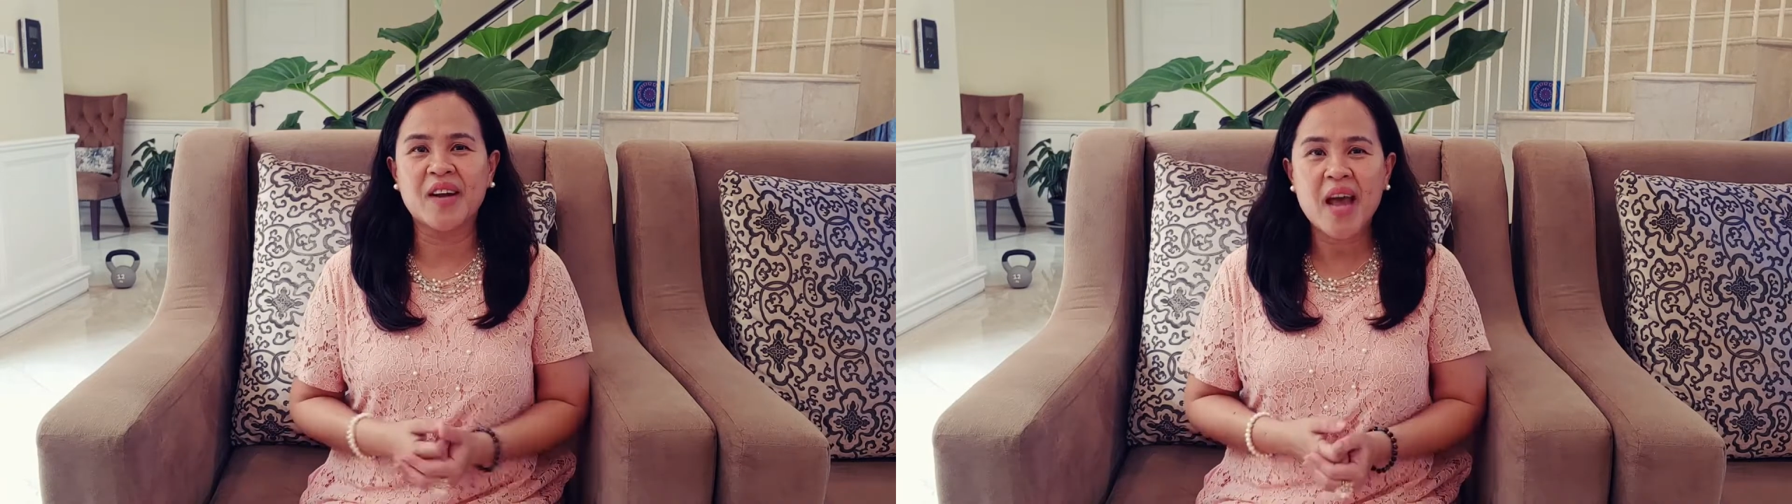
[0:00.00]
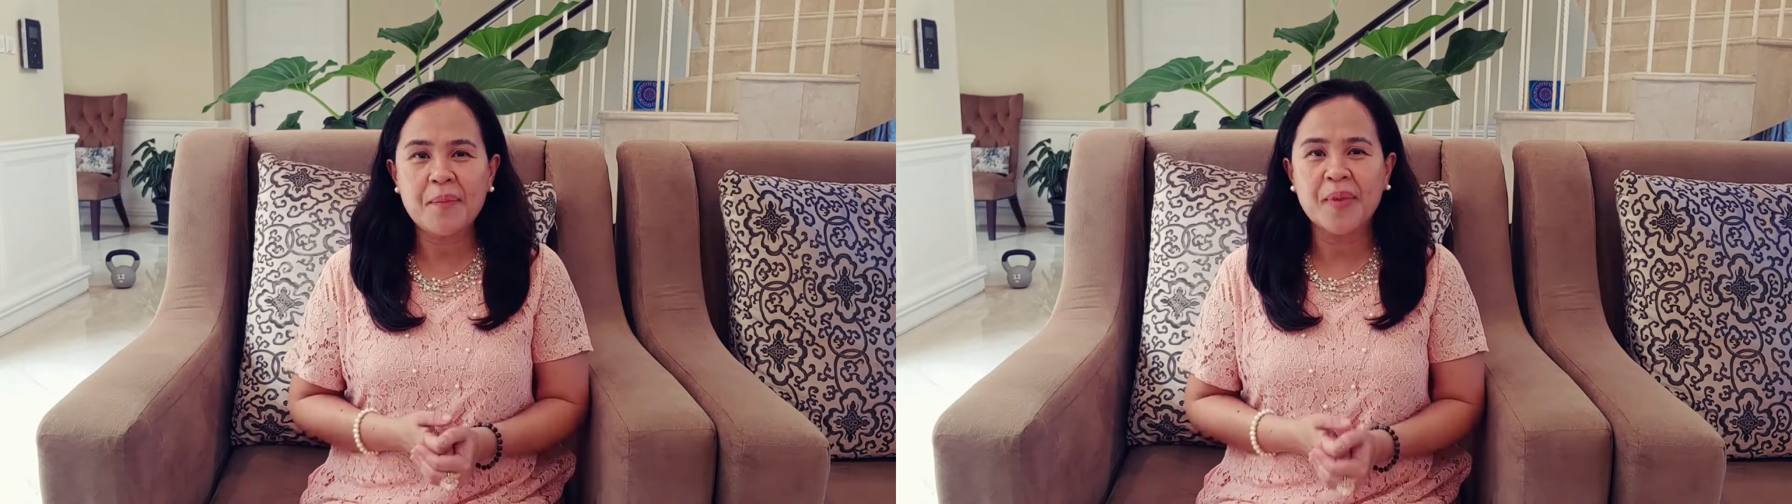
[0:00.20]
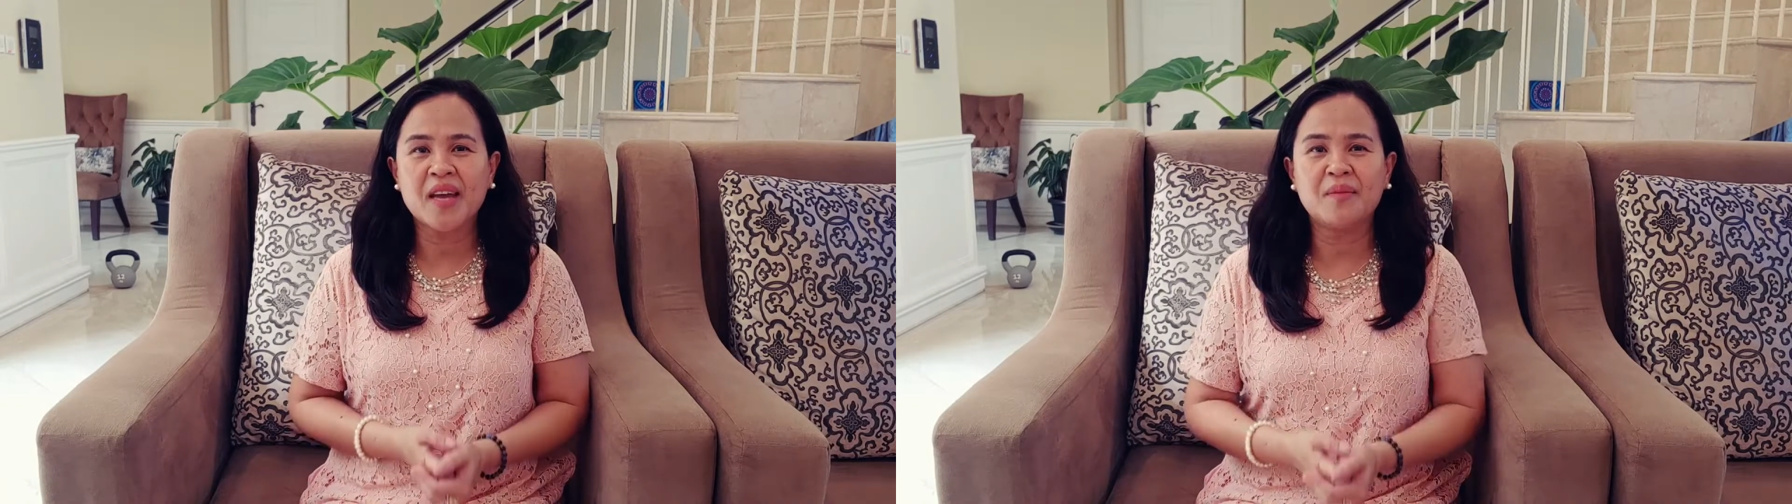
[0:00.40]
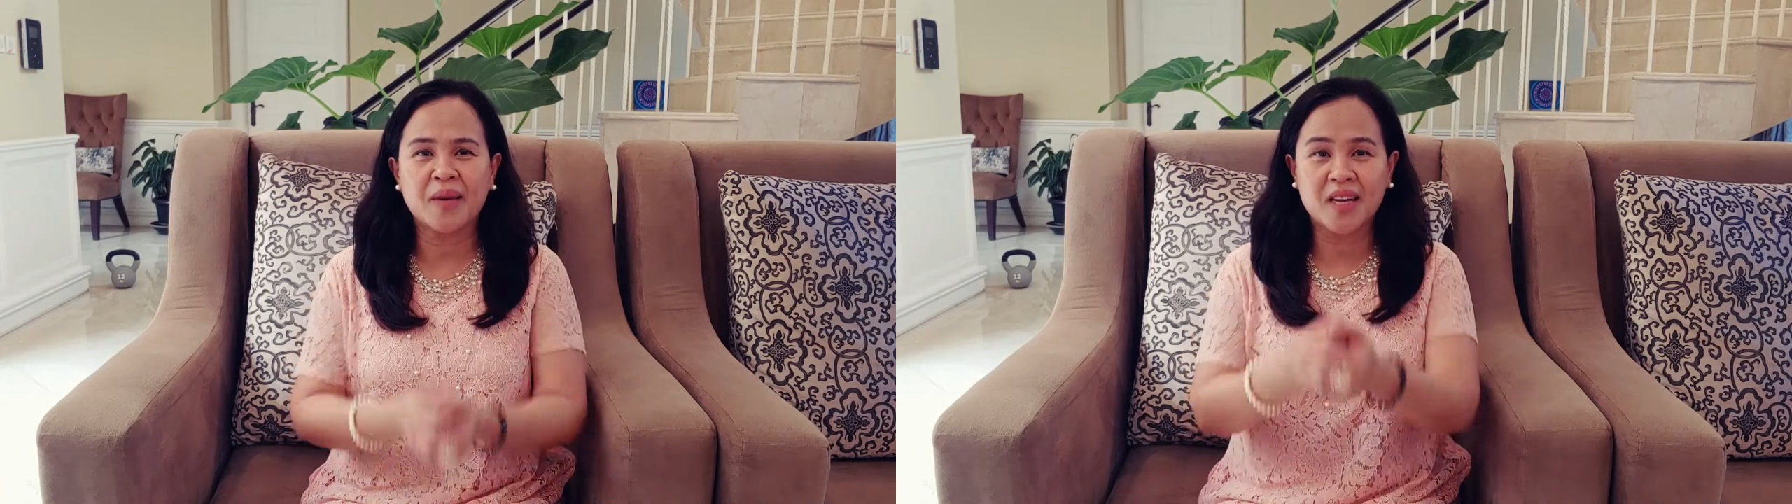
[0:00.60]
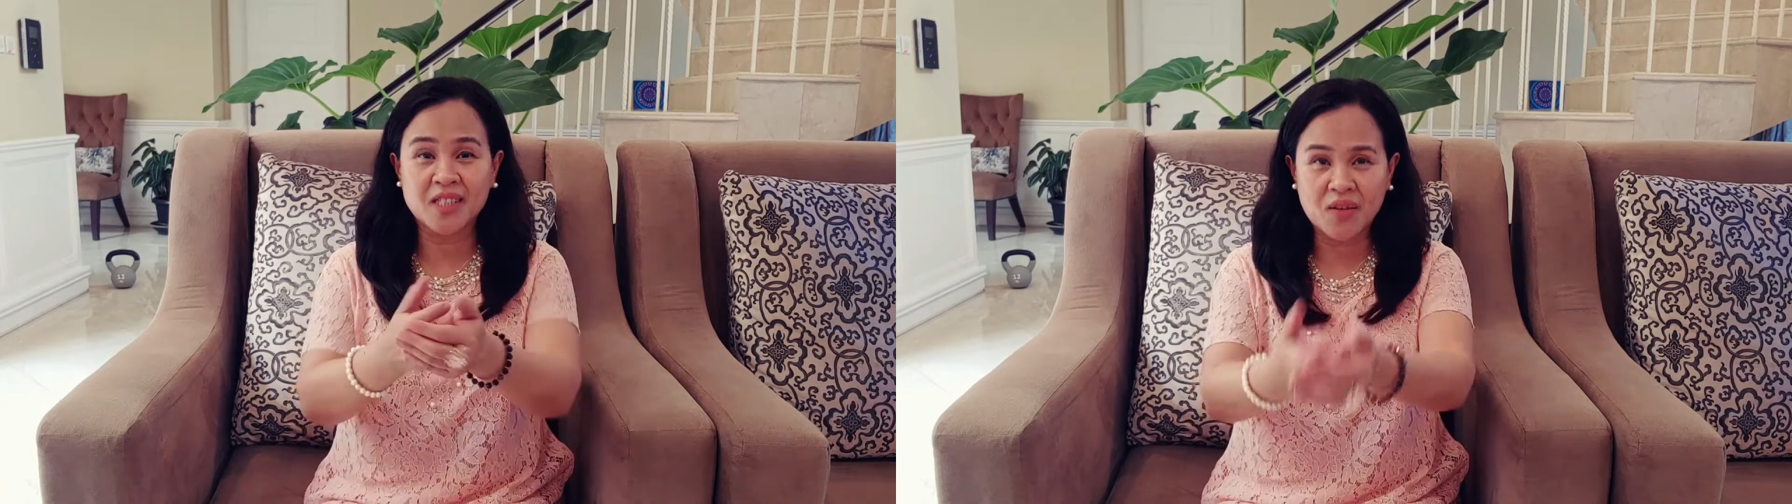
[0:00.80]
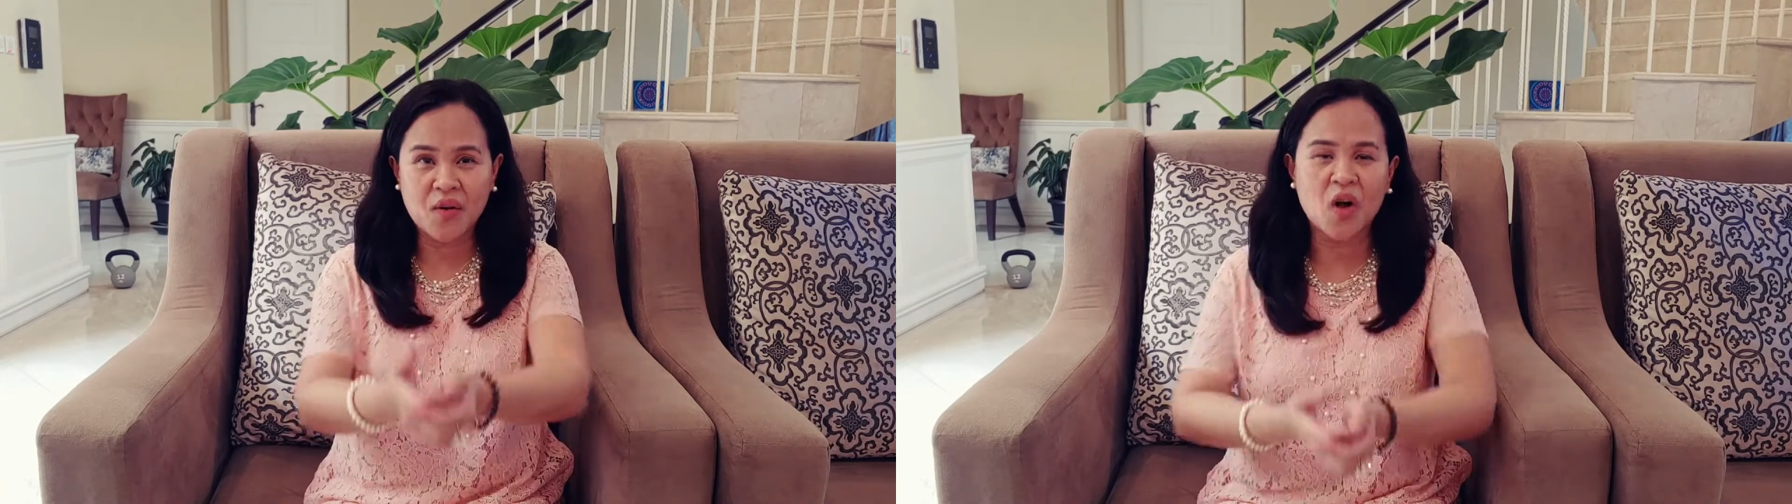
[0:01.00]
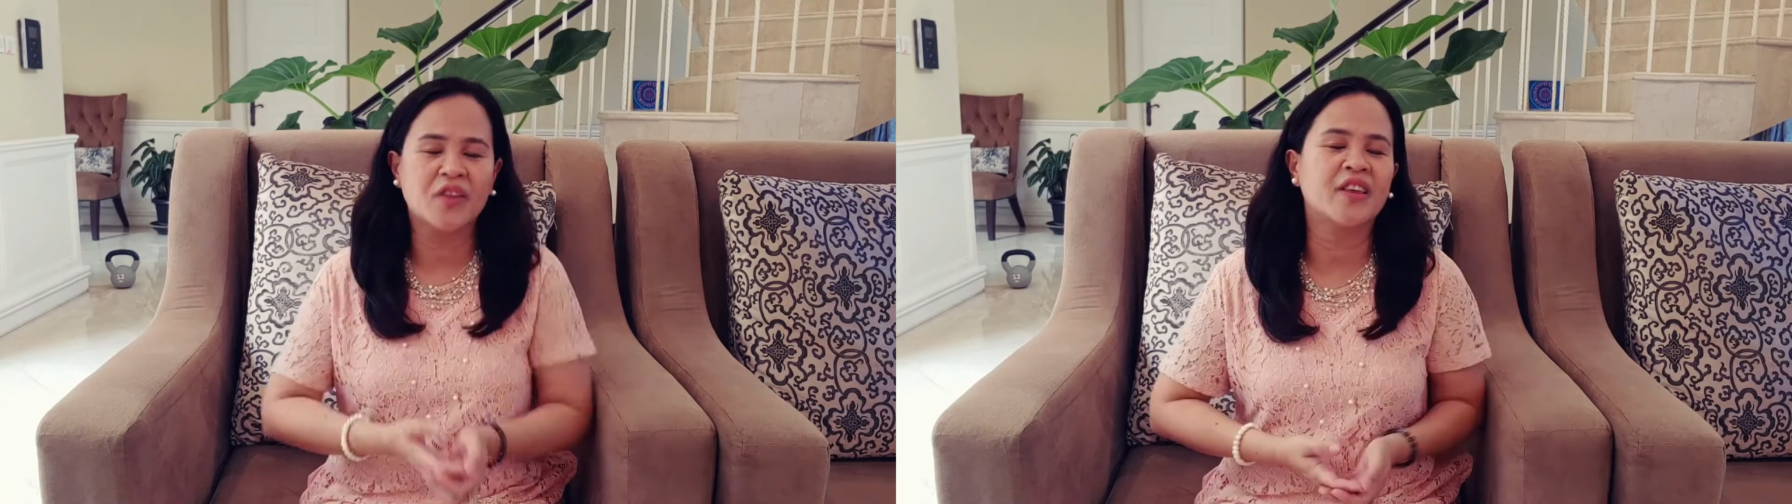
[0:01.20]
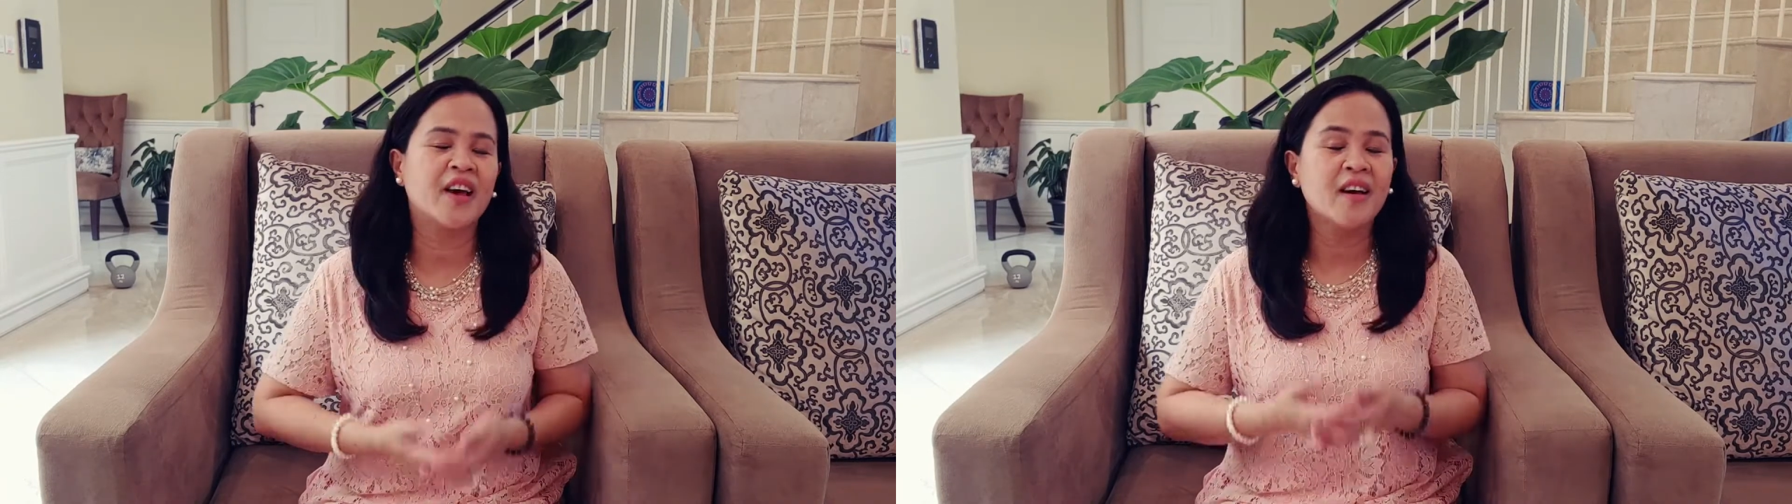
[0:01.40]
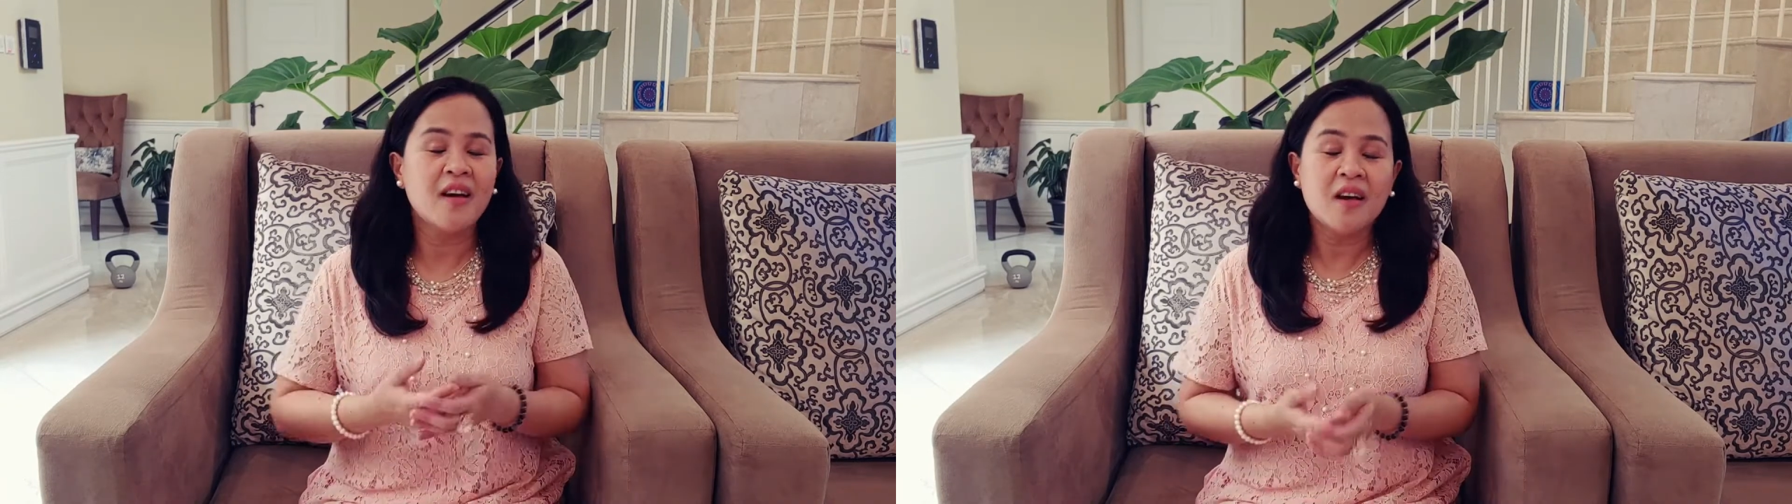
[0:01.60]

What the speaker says: happened because of all the